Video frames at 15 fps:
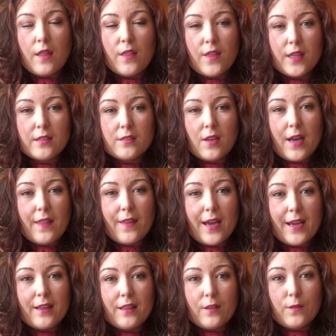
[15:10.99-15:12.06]
things like
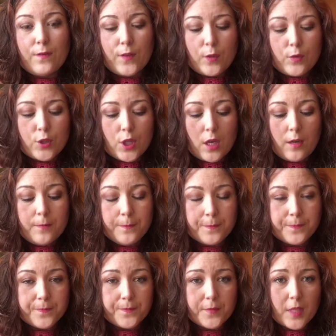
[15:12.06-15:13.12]
that in the future,
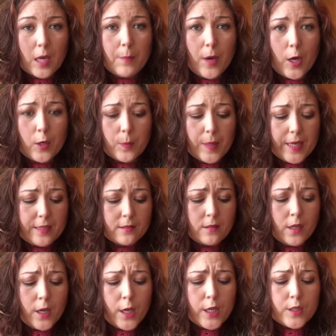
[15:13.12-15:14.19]
I'm hoping.
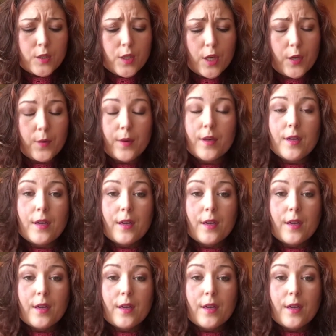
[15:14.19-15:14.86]
So